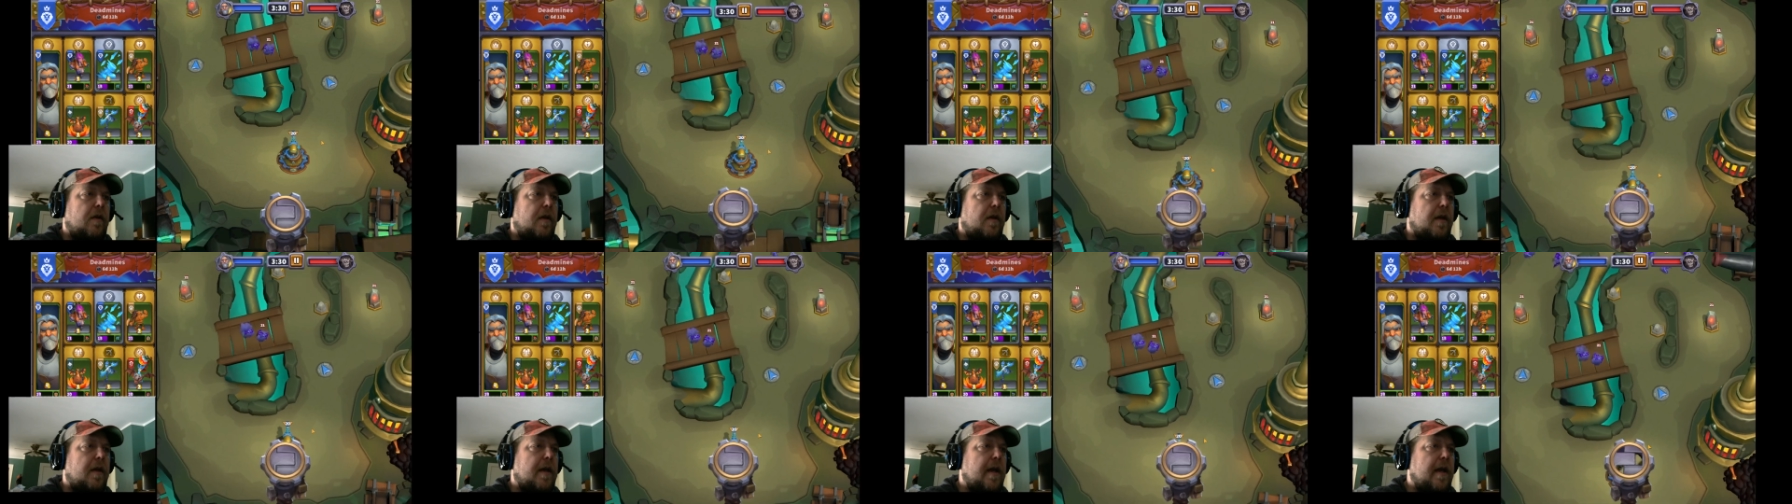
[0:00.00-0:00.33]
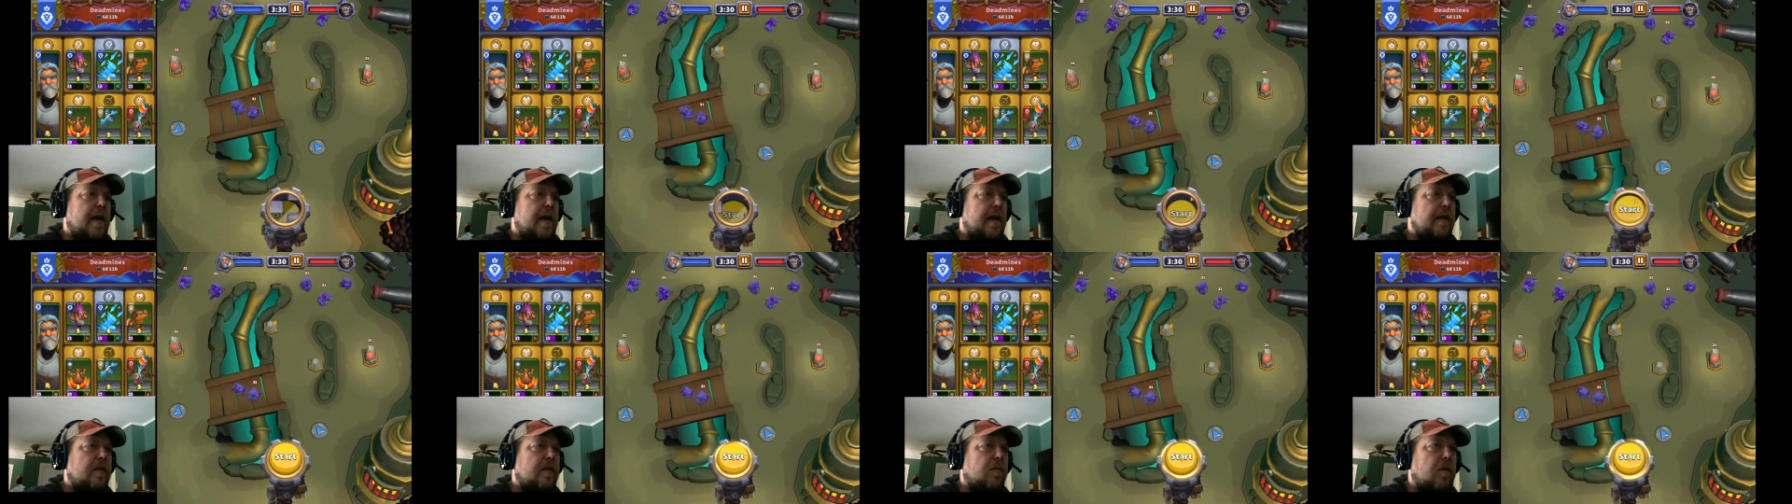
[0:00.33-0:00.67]

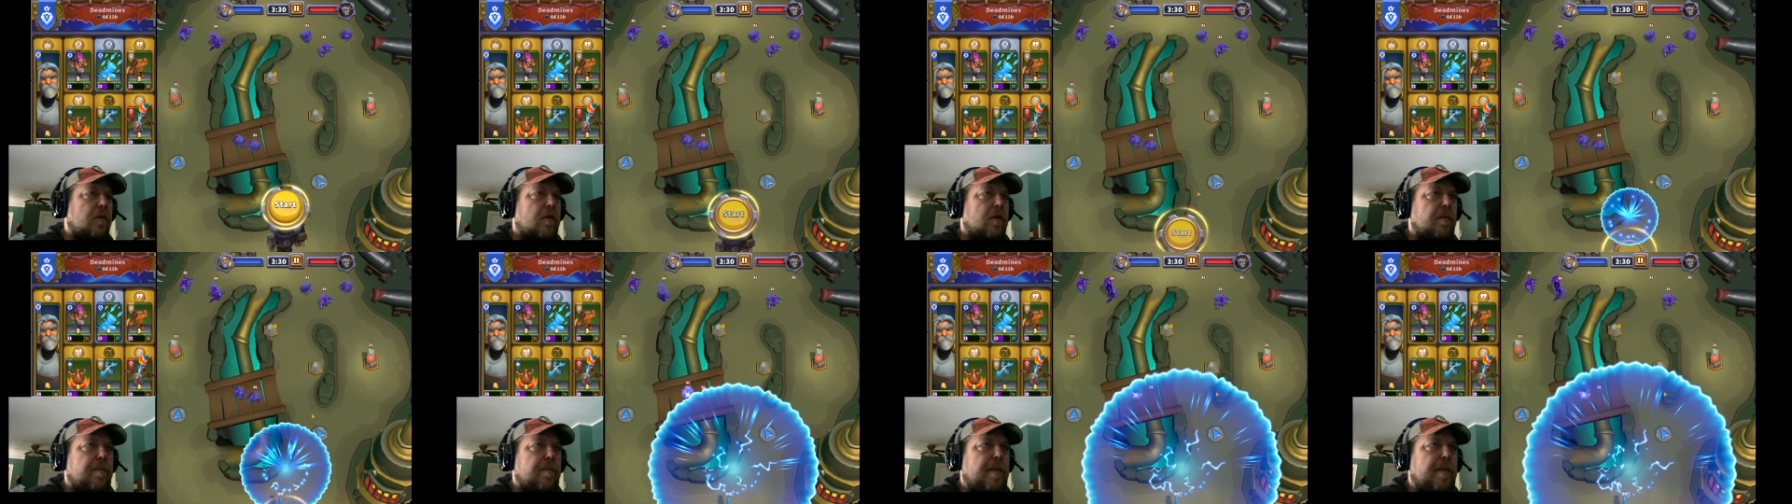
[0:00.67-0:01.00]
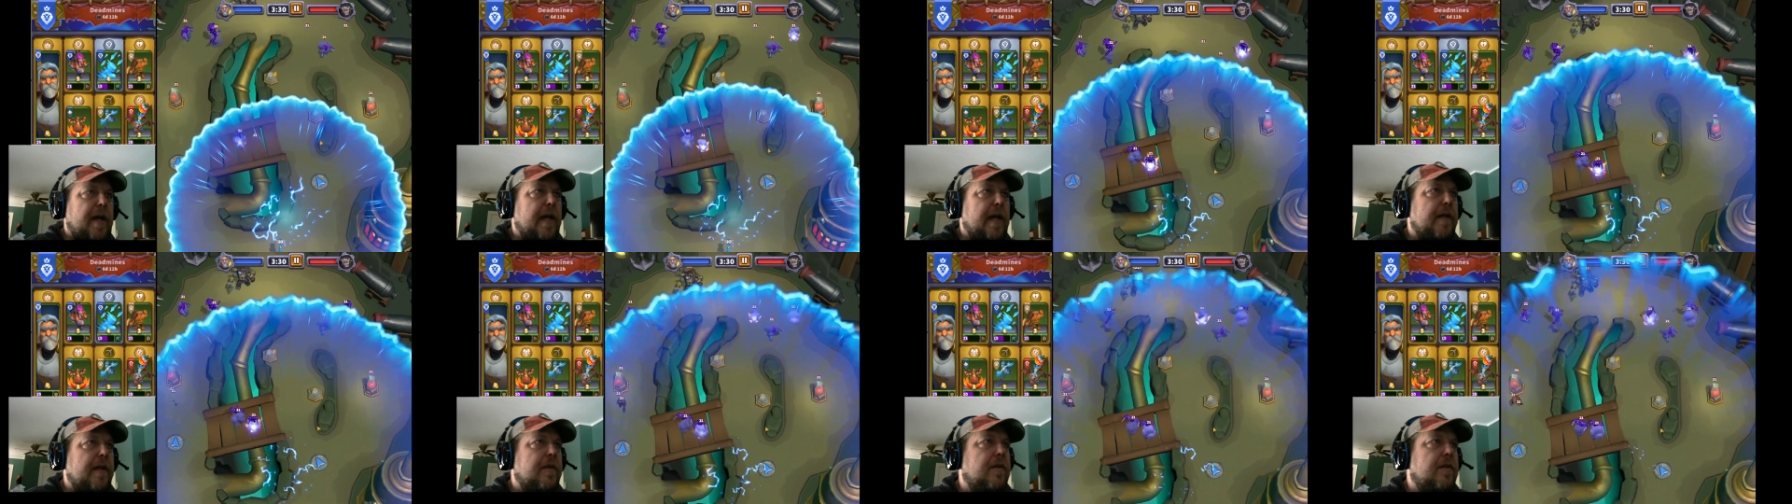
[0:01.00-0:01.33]
Hey guys, welcome
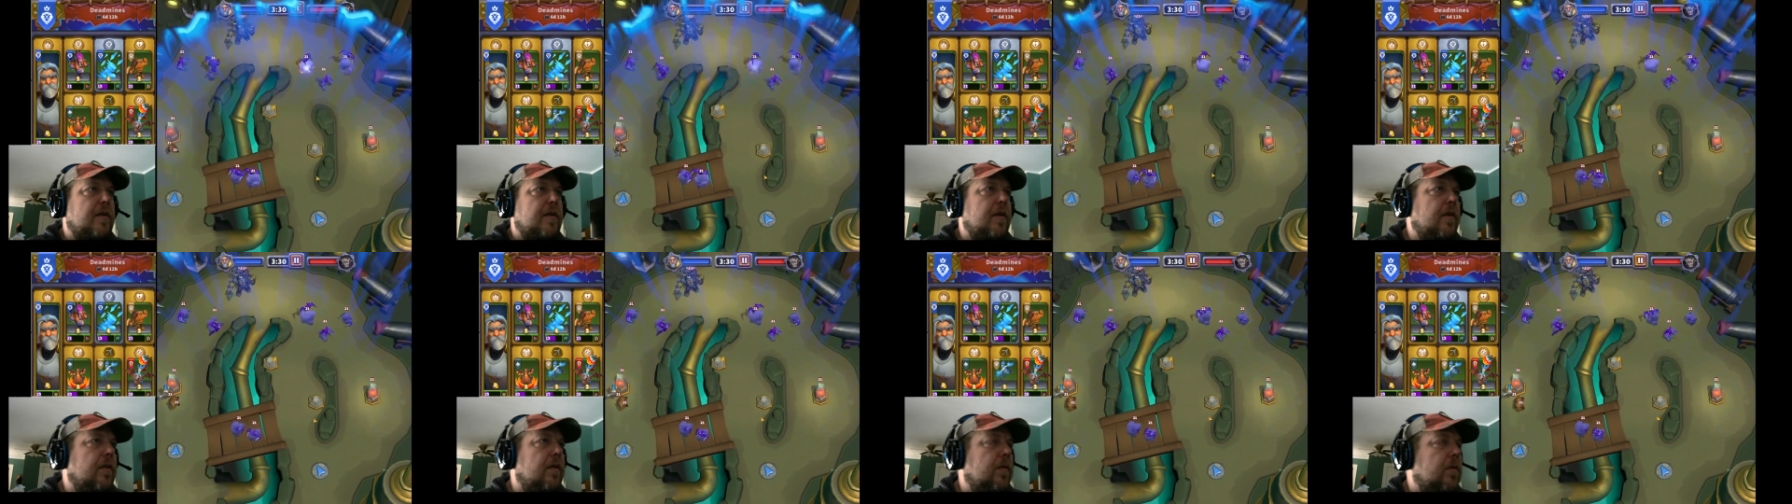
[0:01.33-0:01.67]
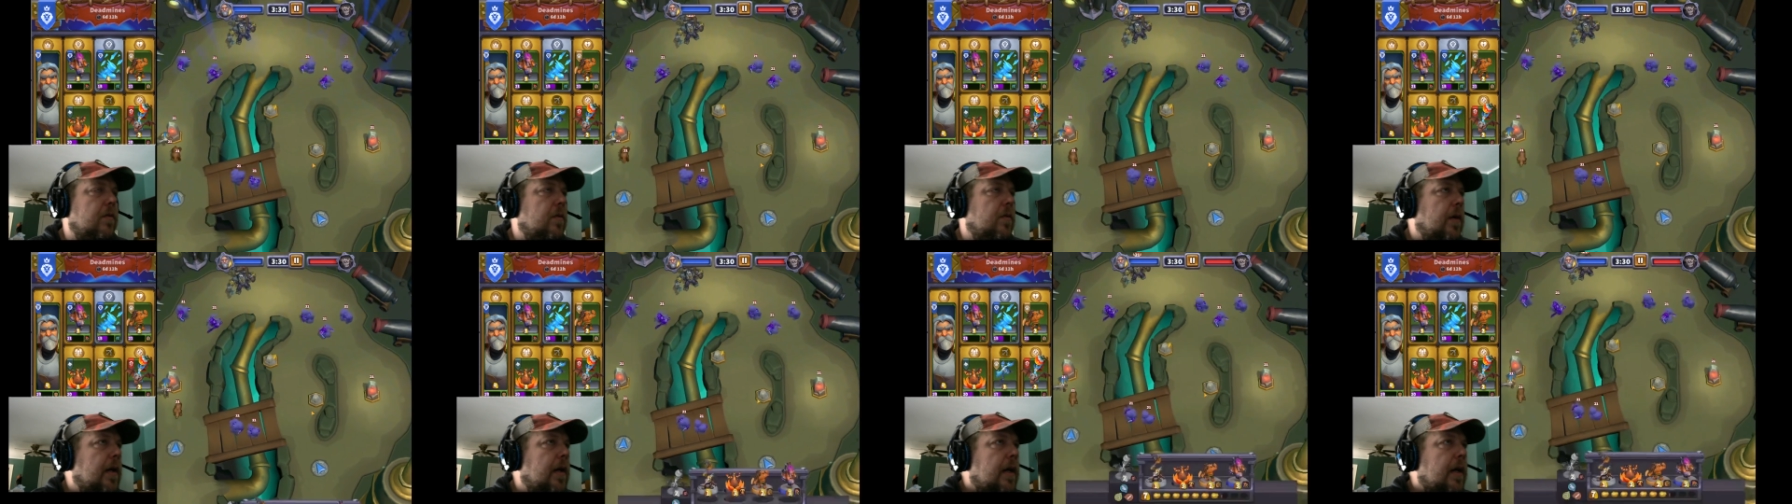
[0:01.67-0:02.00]
back
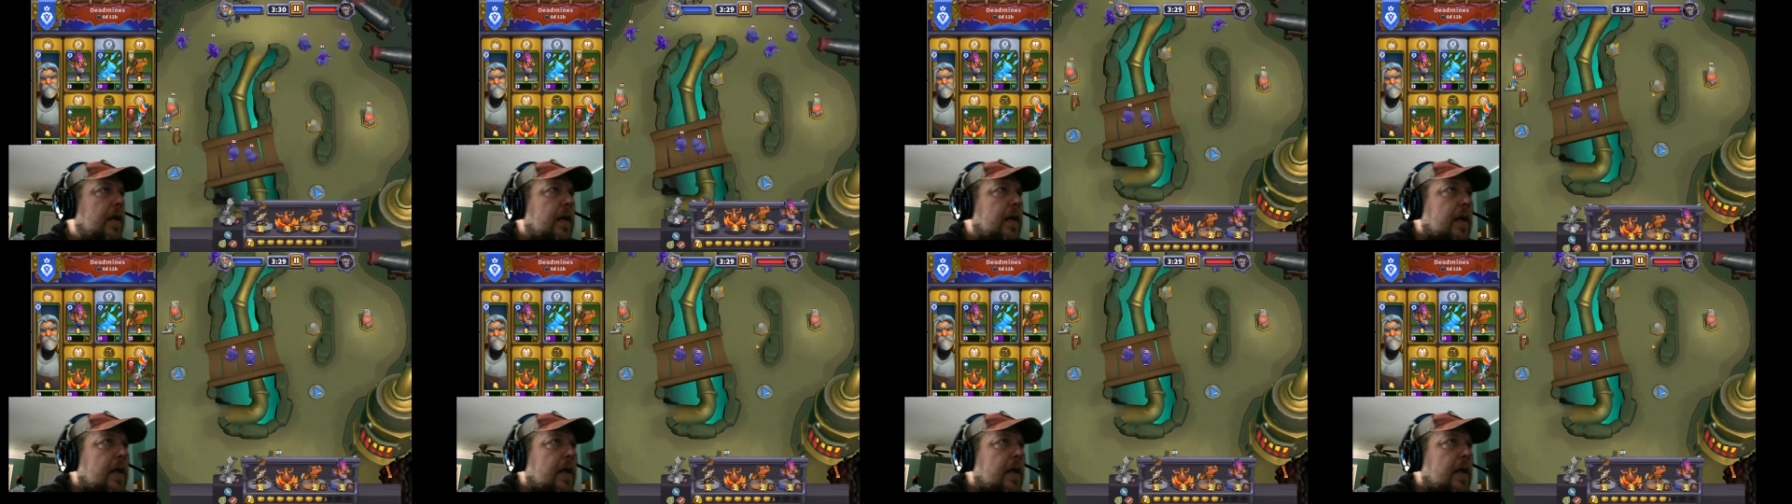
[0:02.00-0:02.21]
to